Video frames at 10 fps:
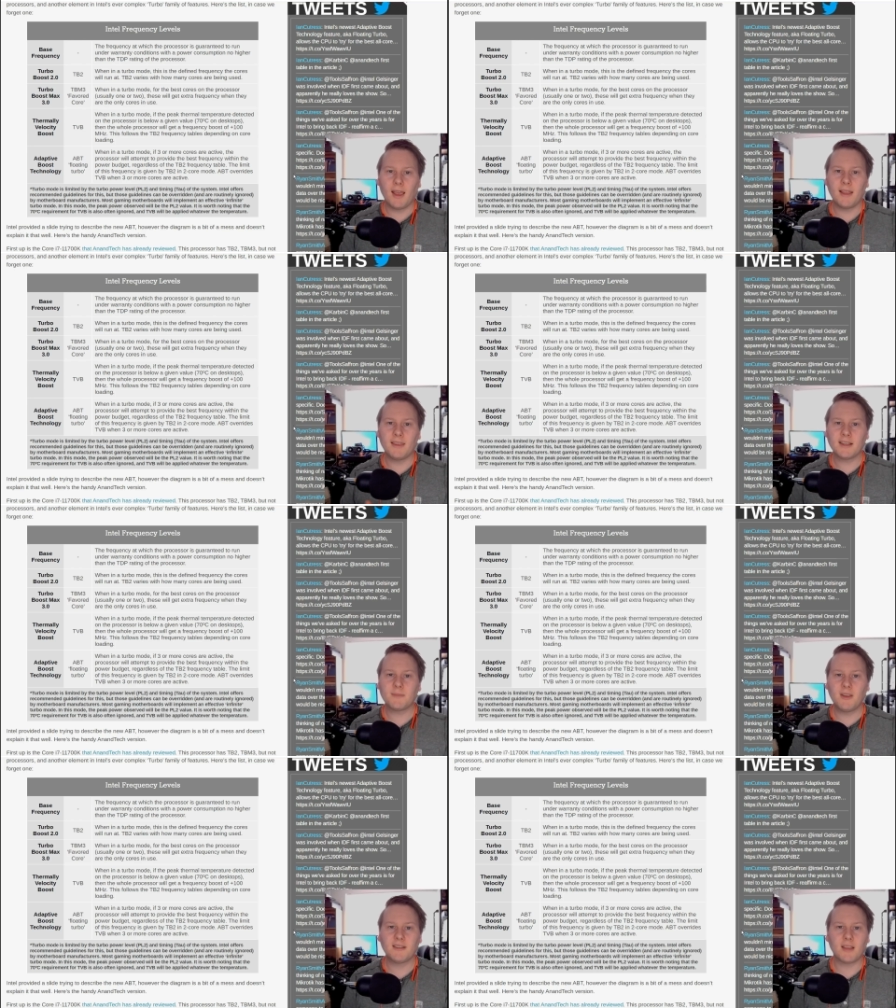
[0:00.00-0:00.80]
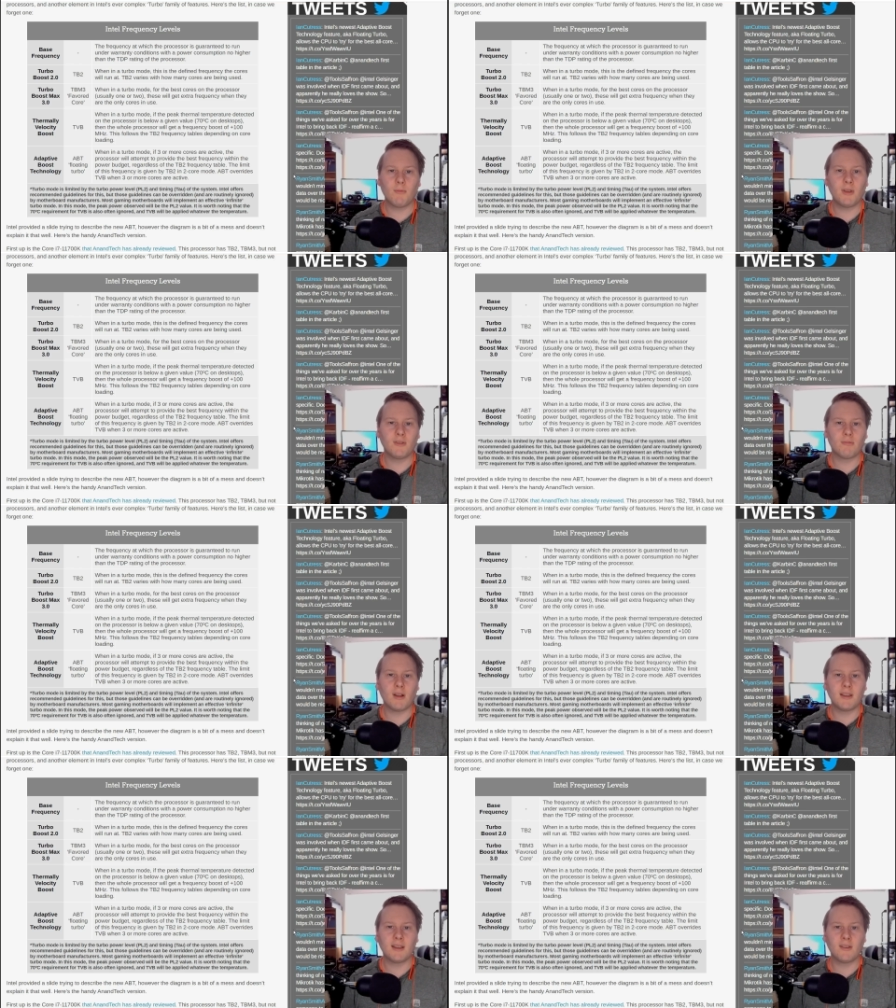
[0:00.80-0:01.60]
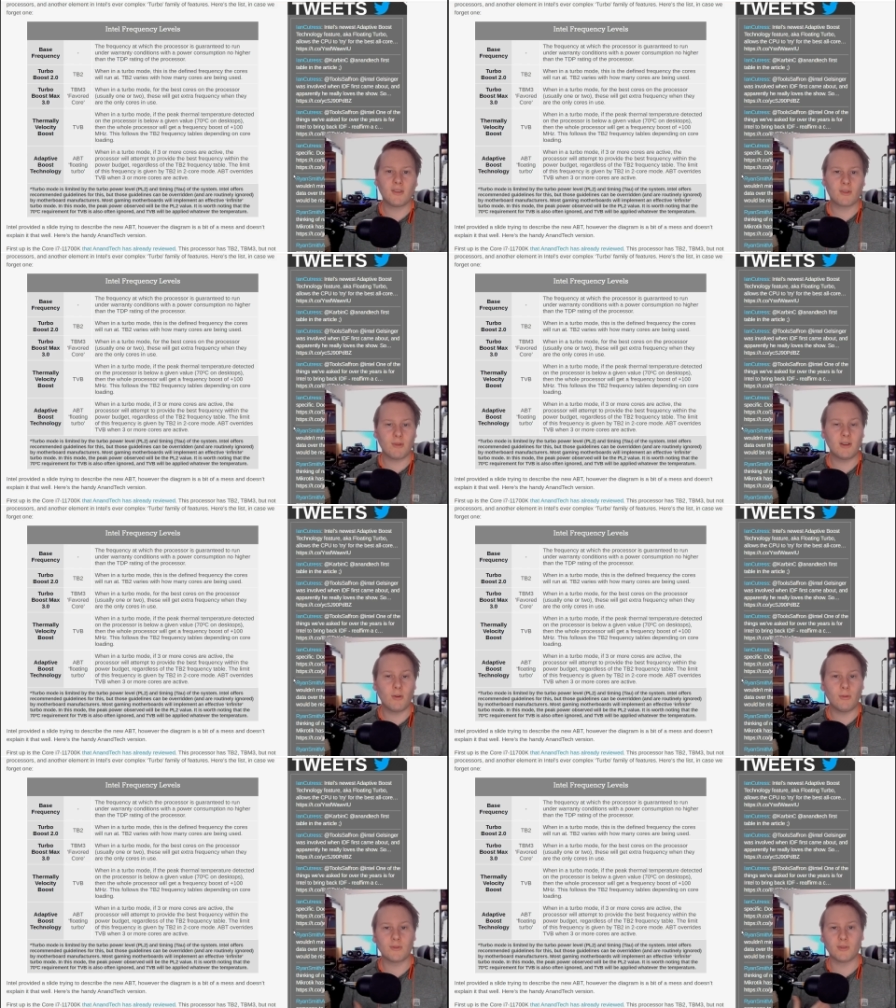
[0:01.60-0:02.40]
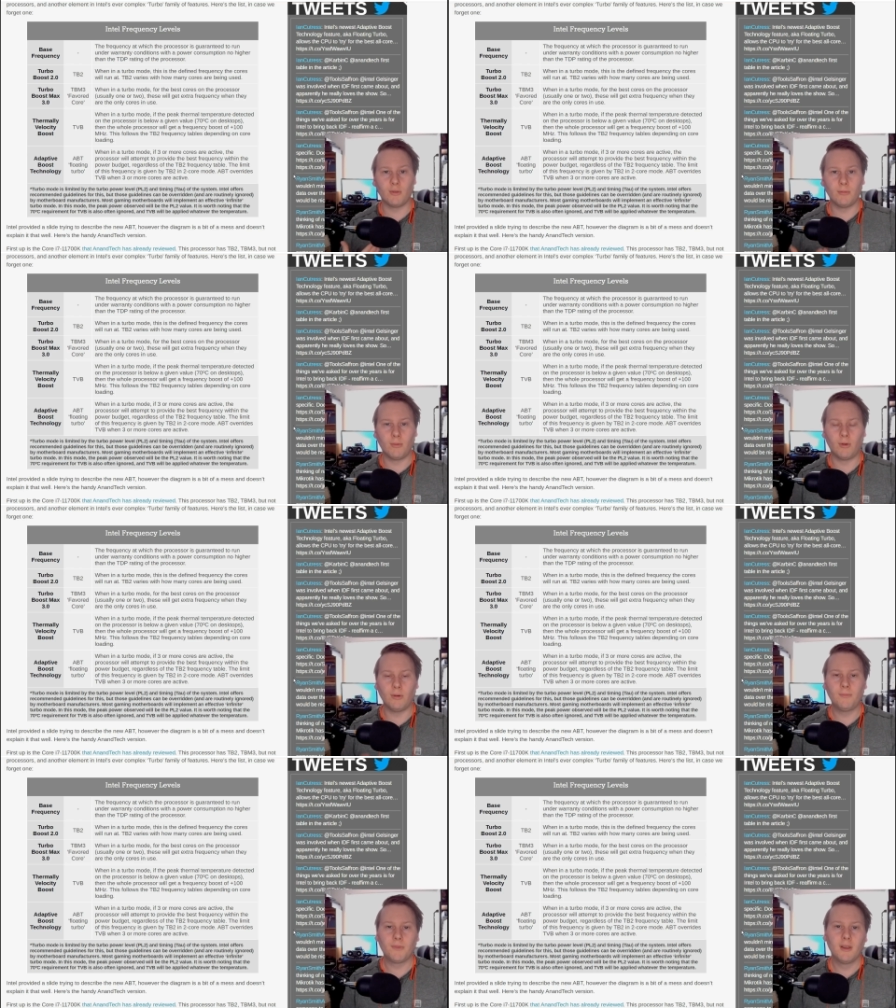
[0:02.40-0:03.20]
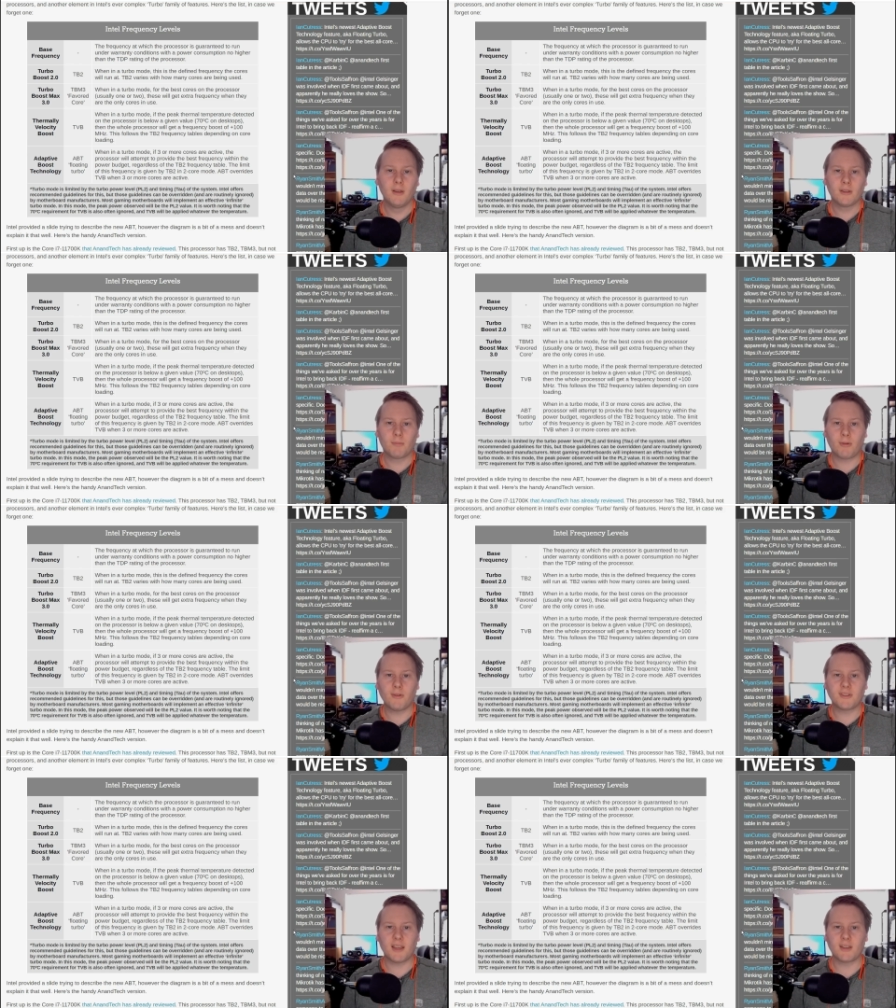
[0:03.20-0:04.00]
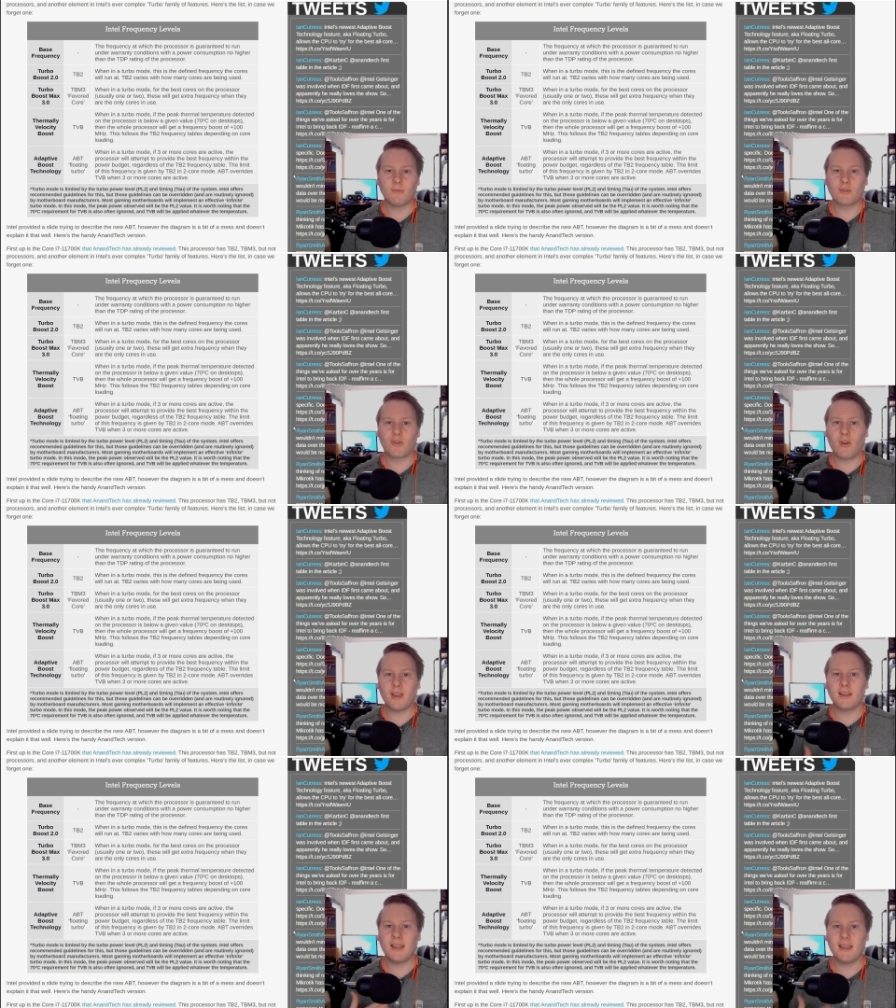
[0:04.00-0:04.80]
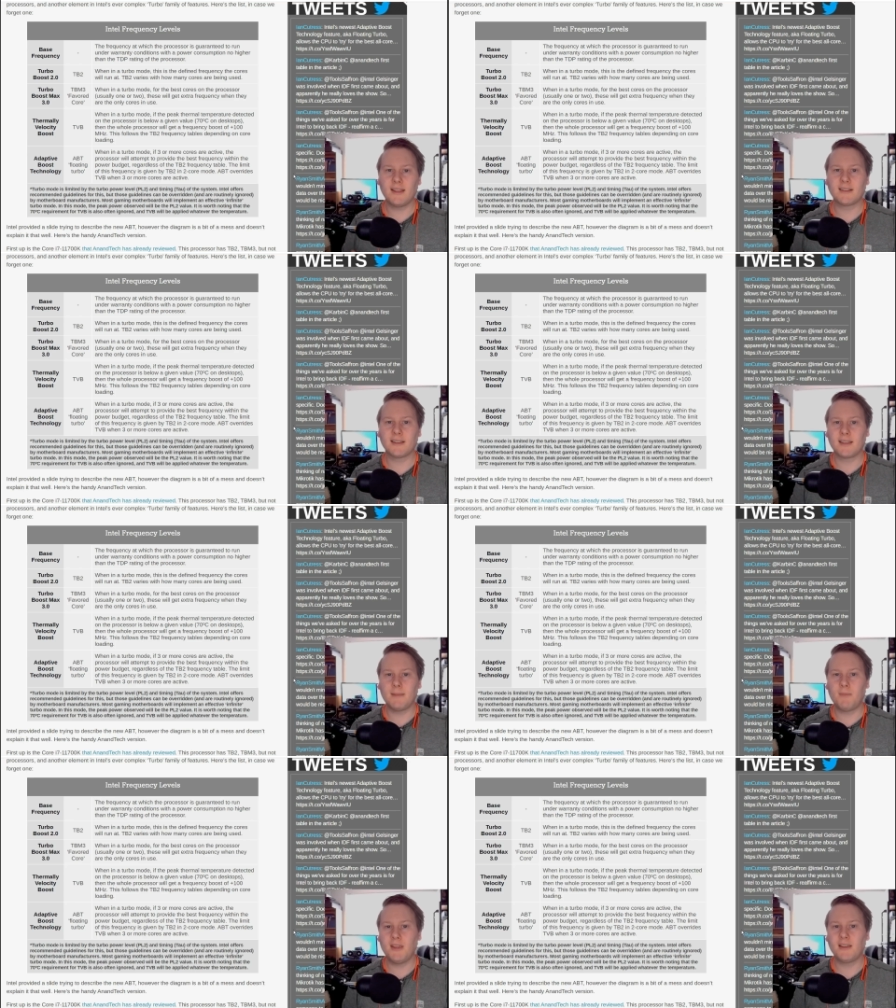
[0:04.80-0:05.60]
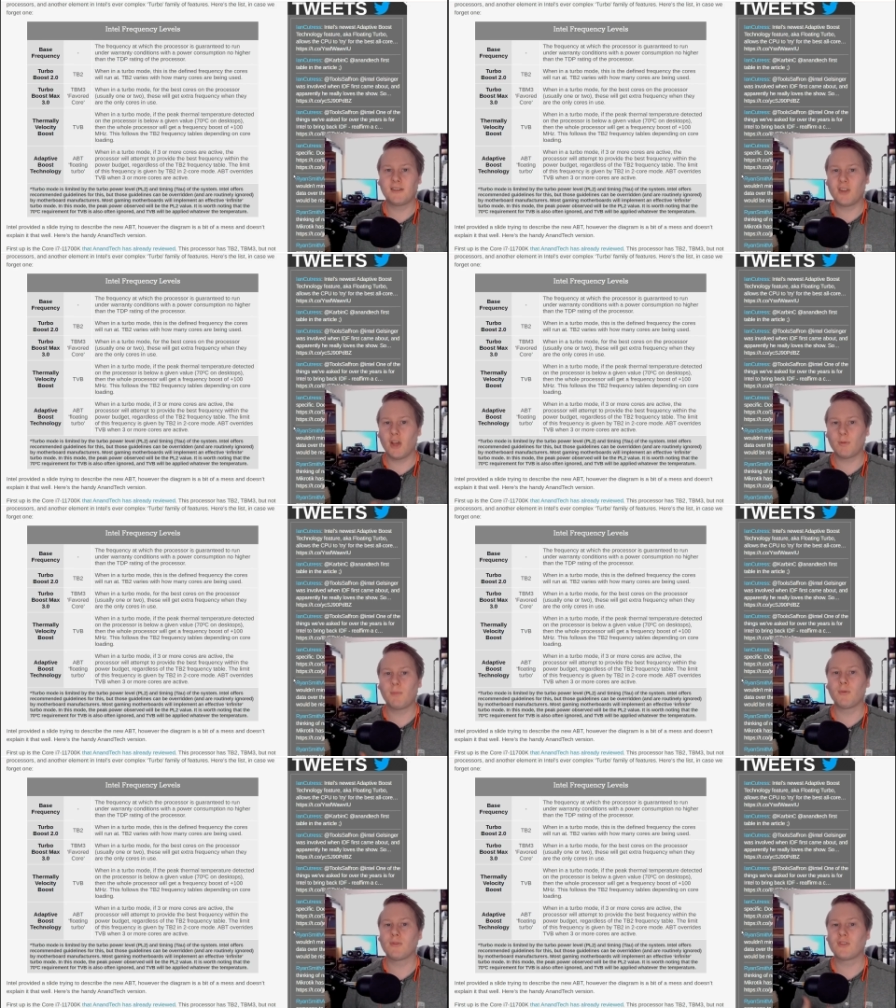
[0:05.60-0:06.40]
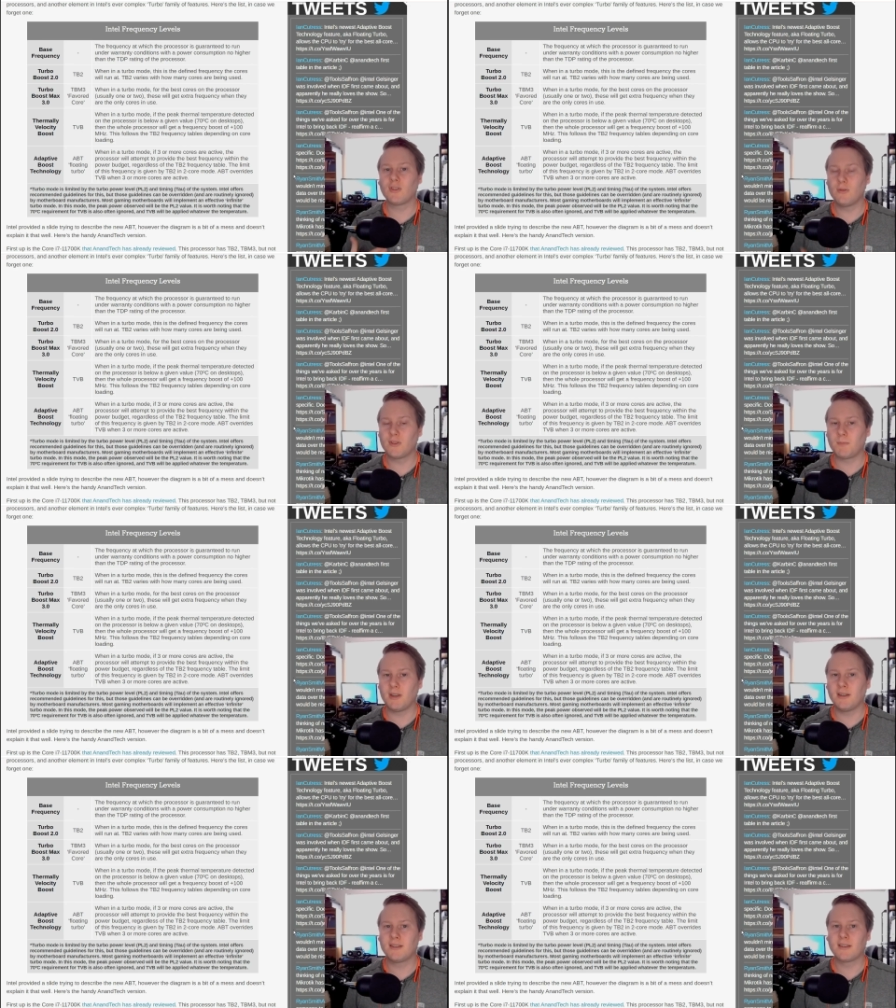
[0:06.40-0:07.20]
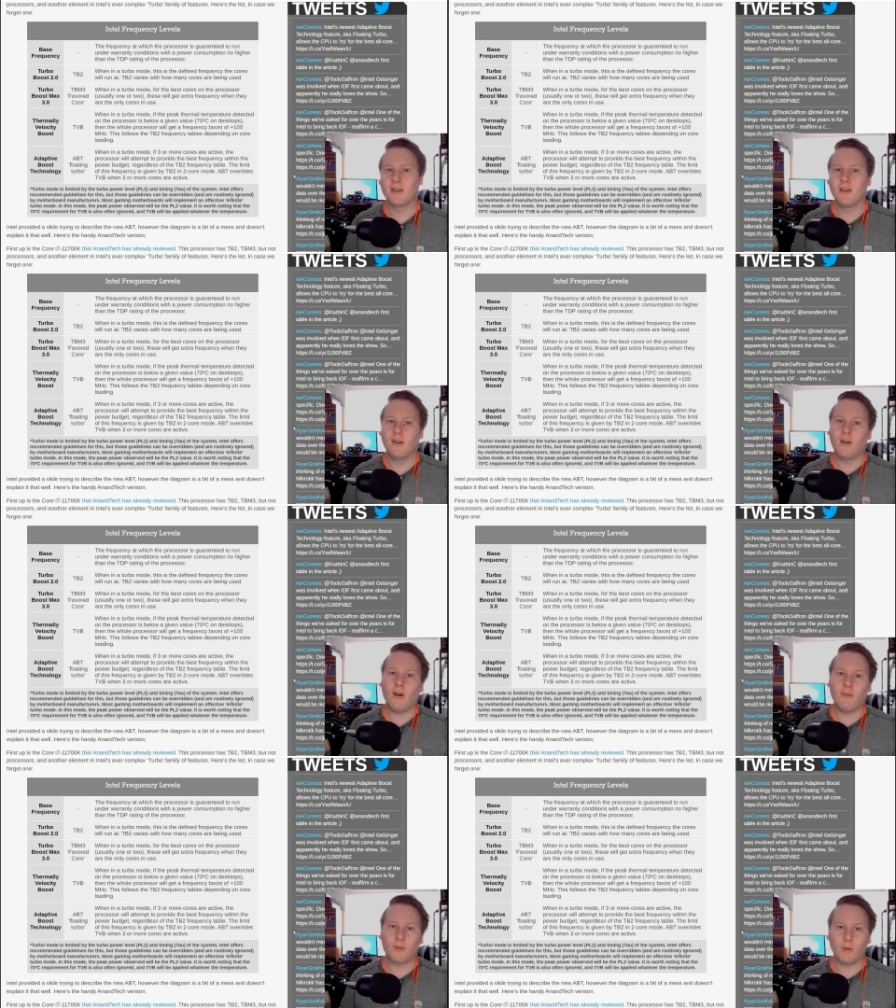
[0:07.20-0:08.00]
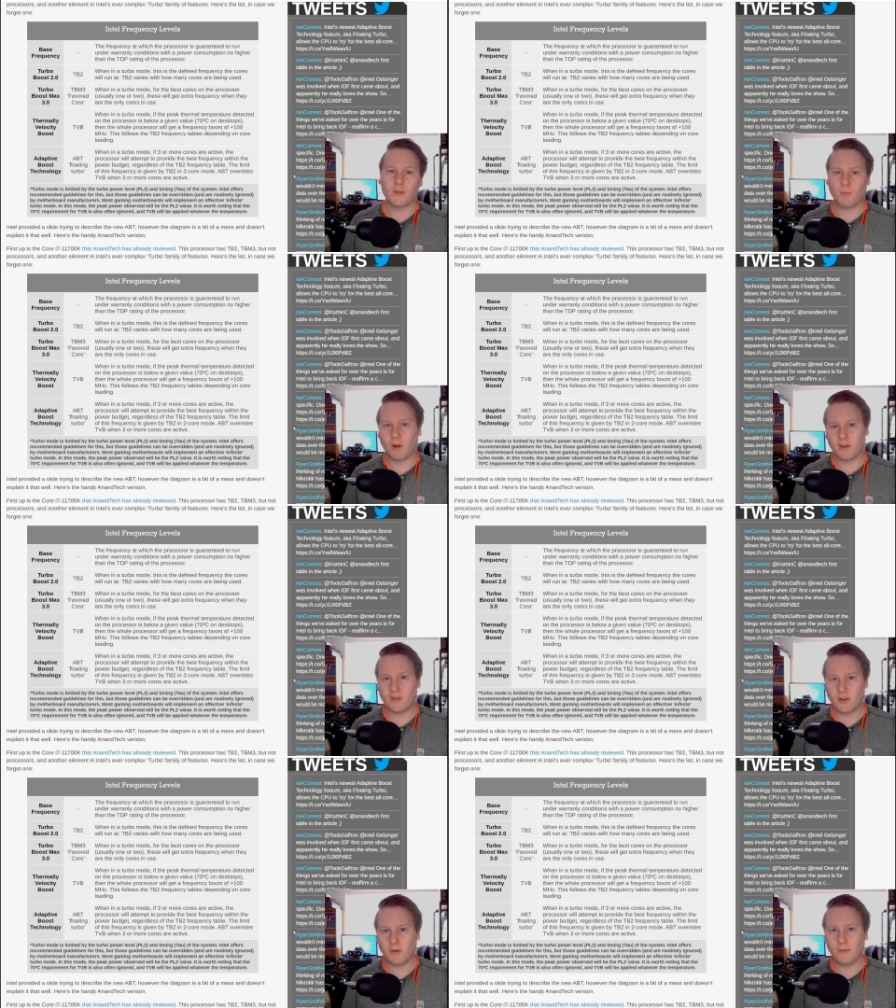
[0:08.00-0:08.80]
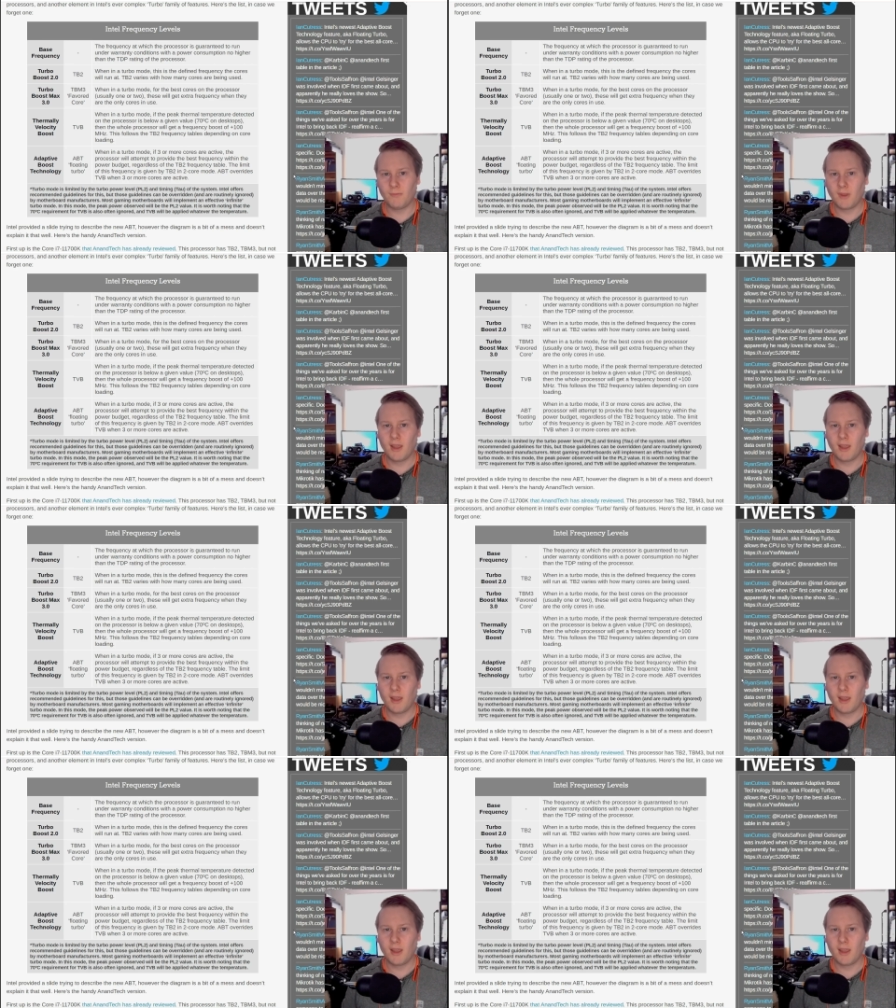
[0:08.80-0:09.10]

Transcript: And this means that when you're running three cores or more, the processor will try and hit the peak turbo boost two speeds of cores one and two.